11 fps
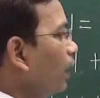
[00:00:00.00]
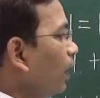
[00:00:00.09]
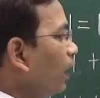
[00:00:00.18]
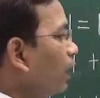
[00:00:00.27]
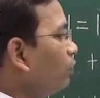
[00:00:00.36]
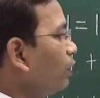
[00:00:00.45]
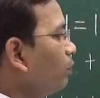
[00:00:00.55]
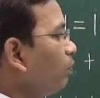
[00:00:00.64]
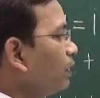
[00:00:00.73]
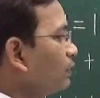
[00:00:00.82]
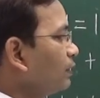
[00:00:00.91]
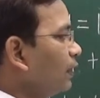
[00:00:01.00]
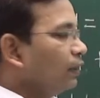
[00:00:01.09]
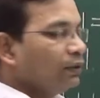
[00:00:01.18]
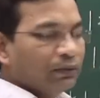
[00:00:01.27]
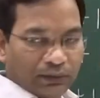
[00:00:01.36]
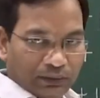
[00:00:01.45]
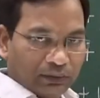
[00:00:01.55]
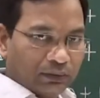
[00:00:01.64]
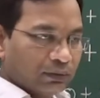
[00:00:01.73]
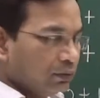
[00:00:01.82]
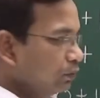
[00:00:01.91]
100 plus 10
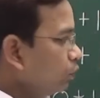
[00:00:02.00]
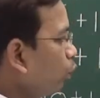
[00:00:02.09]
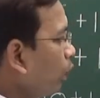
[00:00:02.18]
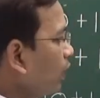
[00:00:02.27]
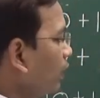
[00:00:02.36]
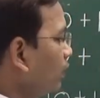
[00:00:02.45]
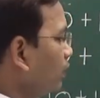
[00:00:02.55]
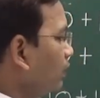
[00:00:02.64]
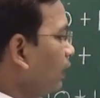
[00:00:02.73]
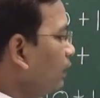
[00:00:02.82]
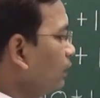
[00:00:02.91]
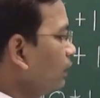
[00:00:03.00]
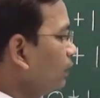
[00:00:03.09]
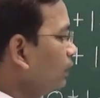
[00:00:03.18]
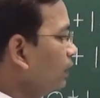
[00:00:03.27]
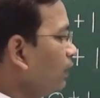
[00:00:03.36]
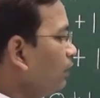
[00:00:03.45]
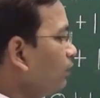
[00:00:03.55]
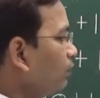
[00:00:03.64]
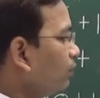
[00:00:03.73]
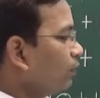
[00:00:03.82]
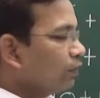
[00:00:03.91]
110. D
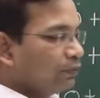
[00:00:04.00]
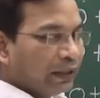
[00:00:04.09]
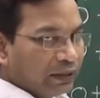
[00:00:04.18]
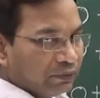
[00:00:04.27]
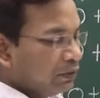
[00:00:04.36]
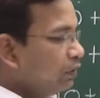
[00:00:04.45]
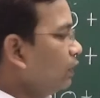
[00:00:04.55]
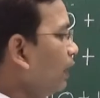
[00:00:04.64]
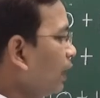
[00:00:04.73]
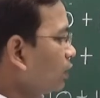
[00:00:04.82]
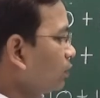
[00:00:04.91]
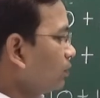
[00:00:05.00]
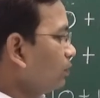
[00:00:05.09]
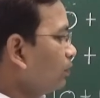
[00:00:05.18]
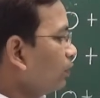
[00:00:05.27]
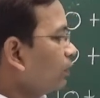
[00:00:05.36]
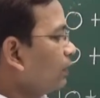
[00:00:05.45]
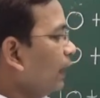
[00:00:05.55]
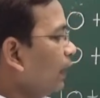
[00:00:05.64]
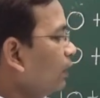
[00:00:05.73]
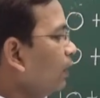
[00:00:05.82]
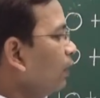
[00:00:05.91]
for 500, X for
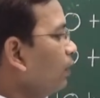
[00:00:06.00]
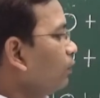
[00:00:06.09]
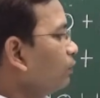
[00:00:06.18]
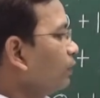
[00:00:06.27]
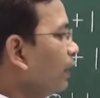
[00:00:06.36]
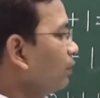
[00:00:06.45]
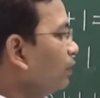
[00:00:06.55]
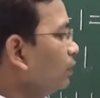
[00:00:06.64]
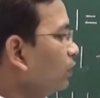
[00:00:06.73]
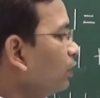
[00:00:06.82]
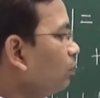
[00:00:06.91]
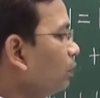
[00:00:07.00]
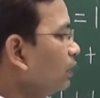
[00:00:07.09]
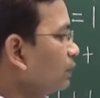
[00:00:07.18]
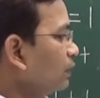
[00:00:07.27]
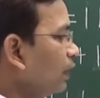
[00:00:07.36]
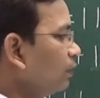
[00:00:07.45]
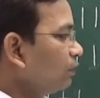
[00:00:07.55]
10, 500 plus 10